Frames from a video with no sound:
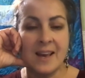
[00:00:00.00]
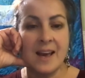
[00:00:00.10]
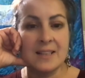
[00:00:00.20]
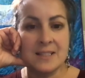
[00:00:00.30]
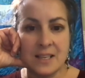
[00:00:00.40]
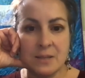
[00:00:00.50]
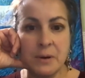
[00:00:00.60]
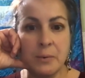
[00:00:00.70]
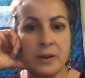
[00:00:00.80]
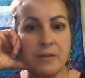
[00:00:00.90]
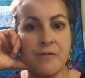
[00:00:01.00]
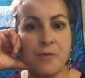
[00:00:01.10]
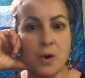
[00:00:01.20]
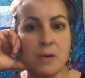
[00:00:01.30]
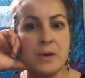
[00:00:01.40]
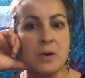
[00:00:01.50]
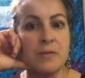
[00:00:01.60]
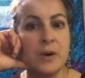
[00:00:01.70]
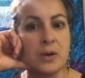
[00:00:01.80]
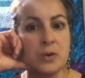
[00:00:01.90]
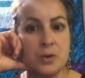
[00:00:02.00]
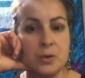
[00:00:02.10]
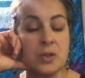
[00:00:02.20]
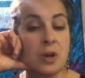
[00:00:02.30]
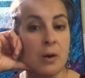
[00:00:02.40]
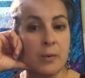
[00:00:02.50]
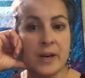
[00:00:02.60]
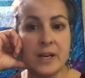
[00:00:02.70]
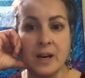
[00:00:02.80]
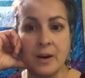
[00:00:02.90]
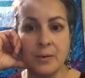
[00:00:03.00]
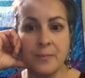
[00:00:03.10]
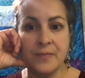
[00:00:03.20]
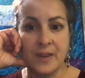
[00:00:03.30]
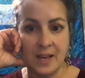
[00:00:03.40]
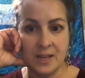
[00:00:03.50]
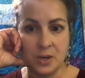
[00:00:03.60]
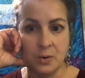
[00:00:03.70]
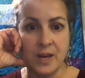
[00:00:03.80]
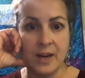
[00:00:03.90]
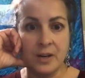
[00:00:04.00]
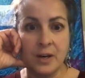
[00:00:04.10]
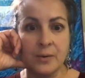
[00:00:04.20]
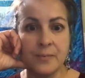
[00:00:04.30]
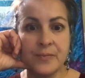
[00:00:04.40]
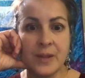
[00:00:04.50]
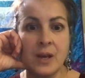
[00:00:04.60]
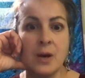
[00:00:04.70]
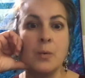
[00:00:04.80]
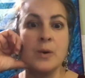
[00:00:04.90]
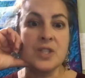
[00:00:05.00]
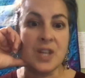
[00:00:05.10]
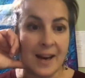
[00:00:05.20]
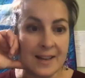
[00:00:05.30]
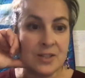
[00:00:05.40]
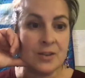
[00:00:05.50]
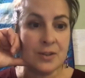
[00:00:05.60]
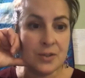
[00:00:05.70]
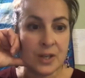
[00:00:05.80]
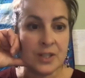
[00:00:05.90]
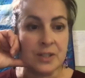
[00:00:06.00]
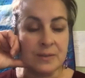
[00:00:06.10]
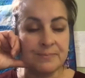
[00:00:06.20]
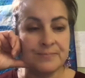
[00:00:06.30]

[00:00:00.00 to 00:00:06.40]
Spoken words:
Assessment will inform you of what your students already know and don't yet know, which guides your instruction.